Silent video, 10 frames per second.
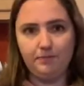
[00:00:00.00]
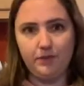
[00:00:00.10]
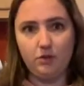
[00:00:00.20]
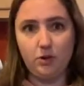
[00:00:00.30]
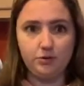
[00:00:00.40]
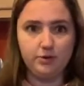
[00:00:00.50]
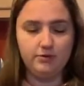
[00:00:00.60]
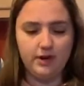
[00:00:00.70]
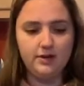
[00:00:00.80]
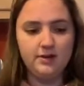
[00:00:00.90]
grocery
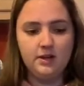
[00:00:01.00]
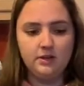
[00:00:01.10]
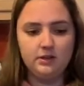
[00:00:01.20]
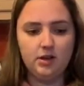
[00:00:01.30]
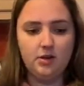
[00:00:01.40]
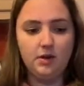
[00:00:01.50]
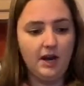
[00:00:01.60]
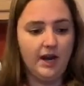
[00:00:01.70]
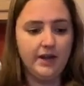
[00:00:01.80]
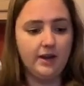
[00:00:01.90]
run. So
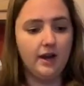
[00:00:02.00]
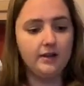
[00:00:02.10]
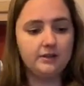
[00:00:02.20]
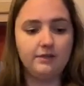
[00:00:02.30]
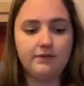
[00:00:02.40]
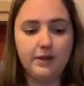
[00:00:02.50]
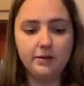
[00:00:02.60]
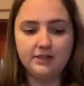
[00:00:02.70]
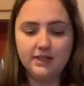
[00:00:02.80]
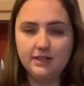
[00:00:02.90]
I got sunflower
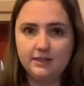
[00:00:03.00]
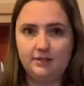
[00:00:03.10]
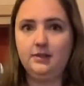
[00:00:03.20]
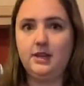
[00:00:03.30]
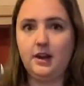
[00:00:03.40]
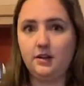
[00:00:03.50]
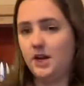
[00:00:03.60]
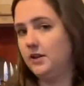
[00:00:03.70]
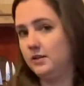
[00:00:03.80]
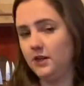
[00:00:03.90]
seeds that are
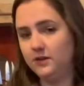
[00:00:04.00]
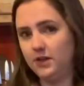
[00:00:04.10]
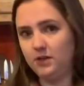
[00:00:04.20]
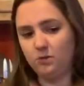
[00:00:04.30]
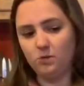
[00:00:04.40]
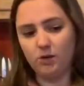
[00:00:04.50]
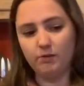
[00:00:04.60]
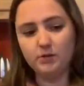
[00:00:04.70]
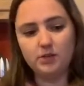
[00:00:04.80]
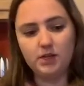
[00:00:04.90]
not salted or
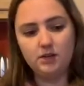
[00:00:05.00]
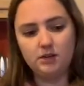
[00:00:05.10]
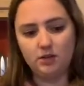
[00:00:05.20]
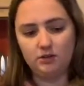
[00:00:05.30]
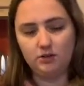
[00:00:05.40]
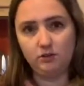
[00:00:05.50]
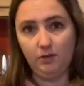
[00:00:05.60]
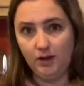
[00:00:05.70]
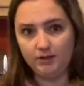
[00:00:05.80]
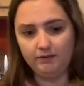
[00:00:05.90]
roasted, so they're just
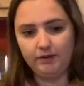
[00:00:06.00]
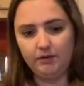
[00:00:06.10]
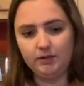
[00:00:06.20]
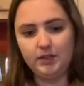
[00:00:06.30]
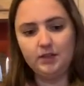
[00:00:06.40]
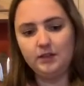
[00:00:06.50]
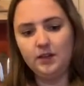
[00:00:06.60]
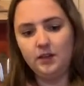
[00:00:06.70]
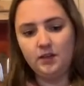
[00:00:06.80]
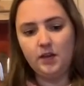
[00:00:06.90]
raw sunflower seeds,
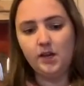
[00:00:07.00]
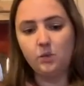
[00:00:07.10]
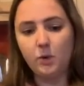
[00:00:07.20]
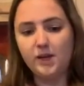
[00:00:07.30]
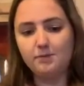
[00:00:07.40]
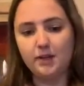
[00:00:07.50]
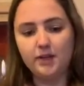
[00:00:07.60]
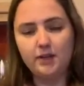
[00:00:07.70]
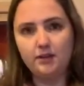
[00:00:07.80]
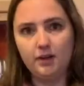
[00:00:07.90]
and white
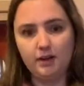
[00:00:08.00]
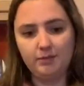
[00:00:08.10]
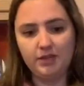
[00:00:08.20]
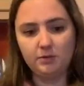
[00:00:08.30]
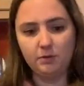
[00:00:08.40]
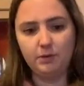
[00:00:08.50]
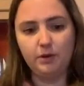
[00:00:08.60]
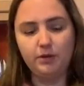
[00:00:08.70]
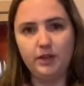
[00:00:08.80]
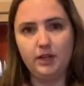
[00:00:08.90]
millet. These were
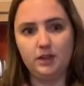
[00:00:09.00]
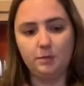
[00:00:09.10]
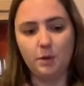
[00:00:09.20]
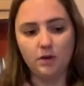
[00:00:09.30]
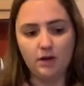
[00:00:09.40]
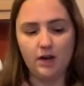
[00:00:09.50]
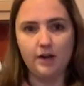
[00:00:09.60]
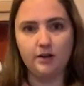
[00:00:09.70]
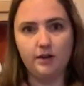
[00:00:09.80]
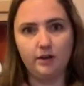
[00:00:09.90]
both in the bulk
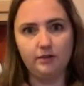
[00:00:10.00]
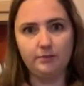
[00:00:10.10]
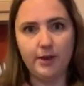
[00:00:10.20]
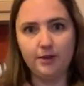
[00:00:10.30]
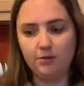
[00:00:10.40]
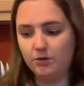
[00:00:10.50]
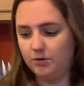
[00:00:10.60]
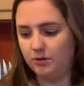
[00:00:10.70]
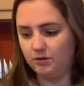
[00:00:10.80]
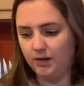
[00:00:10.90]
aisle of my
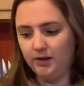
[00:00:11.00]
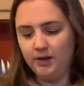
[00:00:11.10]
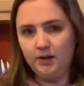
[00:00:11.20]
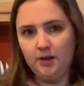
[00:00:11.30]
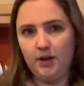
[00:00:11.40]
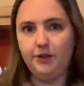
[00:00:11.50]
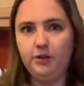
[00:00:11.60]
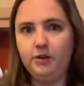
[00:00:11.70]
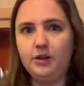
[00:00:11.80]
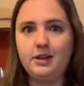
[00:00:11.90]
grocery store. Other
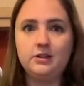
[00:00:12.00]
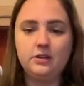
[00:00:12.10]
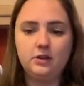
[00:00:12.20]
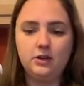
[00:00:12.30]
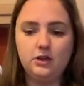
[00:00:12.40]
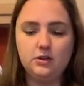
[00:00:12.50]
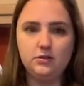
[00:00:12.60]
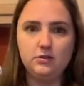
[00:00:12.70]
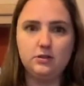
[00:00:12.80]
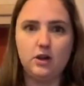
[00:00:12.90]
ingredients you can
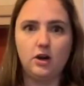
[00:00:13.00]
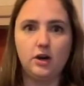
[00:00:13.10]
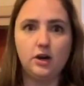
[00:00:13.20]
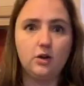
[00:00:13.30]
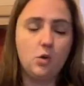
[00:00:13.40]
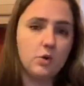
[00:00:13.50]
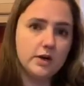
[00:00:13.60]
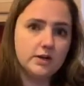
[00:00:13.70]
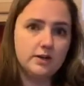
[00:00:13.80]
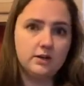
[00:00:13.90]
use are
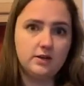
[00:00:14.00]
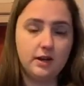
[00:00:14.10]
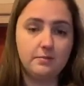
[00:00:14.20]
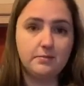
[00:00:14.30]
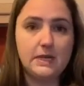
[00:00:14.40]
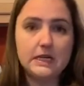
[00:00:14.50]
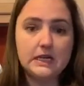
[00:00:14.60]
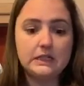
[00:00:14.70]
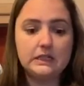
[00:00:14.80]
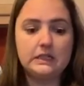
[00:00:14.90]
corn,
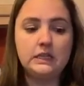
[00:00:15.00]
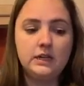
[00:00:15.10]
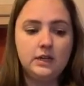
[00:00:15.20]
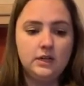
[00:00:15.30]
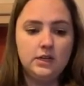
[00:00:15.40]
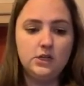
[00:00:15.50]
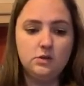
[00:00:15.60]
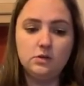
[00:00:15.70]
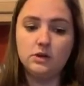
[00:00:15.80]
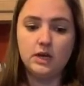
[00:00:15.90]
peanuts,
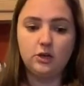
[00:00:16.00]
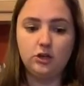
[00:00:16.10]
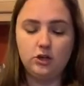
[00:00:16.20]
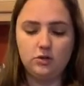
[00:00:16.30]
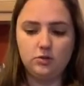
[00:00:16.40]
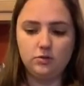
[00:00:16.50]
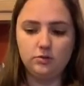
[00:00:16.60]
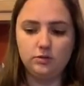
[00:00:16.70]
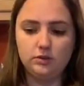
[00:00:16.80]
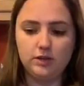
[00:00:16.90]
you can
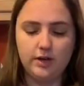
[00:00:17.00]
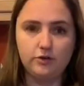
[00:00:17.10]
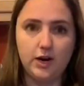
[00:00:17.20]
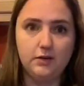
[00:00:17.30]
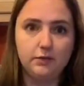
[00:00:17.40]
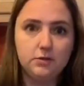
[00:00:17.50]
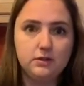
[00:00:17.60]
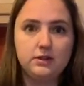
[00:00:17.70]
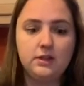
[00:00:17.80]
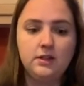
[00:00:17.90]
use dried
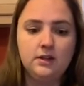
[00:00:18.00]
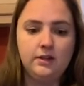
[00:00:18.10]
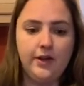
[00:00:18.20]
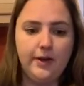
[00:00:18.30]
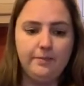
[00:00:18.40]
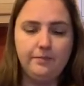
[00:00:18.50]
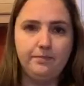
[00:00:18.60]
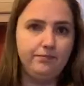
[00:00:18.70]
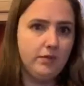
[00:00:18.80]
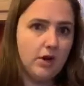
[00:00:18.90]
fruits,
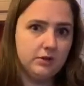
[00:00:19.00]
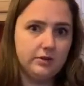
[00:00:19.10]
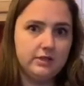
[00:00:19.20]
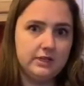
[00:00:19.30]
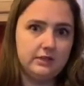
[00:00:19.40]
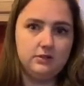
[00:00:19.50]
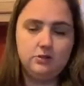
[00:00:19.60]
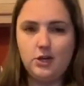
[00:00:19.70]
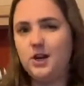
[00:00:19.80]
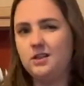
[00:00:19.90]
all sorts of things.
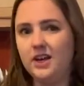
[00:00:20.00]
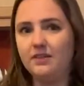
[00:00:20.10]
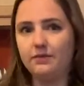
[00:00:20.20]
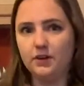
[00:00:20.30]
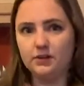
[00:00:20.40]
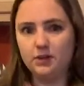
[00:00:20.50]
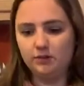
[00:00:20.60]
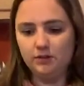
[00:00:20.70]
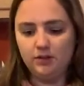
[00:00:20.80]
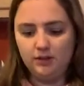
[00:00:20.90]
Check online first though.
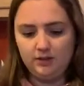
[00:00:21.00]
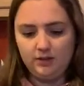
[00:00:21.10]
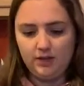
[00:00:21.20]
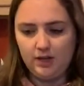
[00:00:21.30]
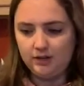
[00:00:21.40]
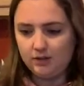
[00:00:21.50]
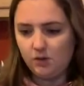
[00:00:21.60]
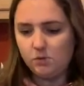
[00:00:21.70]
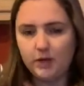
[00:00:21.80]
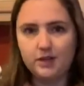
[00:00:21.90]
And so
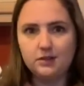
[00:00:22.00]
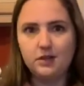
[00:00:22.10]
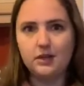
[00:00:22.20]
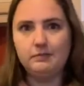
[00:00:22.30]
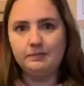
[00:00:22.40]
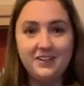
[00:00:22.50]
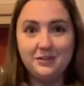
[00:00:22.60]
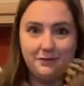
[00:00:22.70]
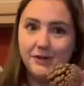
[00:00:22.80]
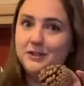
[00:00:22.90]
we'll get started.
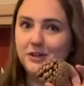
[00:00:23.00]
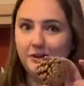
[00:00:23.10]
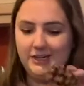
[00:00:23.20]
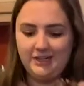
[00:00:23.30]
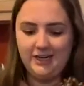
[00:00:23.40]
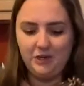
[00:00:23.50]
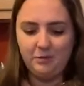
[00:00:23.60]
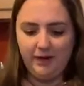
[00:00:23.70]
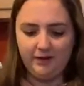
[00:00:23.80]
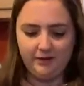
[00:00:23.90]
So first you're going to take your
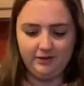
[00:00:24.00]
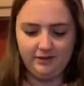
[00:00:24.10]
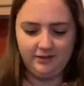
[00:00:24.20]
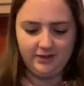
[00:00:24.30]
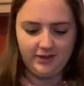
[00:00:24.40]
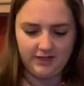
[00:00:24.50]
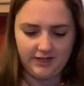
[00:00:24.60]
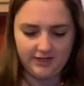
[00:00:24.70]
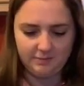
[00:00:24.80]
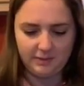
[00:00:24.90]
pine cone and
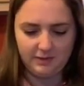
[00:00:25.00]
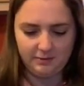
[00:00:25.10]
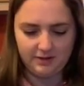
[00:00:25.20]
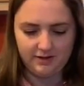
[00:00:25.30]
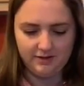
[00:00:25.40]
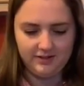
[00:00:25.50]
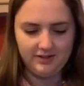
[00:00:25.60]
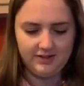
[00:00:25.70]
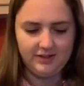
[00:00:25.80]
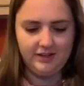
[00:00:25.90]
take some peanut butter
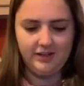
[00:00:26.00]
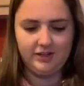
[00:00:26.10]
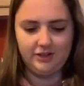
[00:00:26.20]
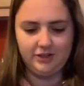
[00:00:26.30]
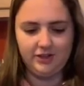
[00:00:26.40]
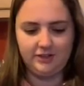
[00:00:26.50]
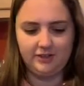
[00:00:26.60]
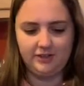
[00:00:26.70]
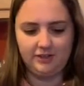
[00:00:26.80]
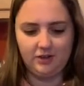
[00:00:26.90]
and
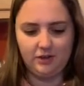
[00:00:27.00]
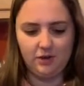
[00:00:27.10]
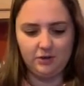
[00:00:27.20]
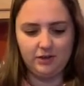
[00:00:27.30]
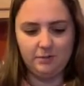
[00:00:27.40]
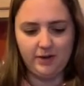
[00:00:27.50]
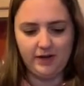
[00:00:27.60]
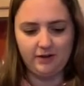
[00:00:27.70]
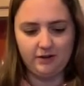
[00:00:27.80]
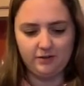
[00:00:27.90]
just coat the
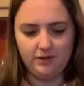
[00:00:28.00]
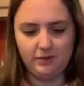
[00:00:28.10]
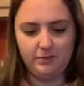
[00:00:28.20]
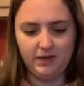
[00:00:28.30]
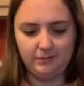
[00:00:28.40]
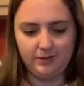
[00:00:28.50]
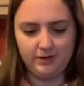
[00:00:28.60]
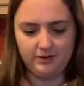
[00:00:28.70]
pine cone in peanut butter.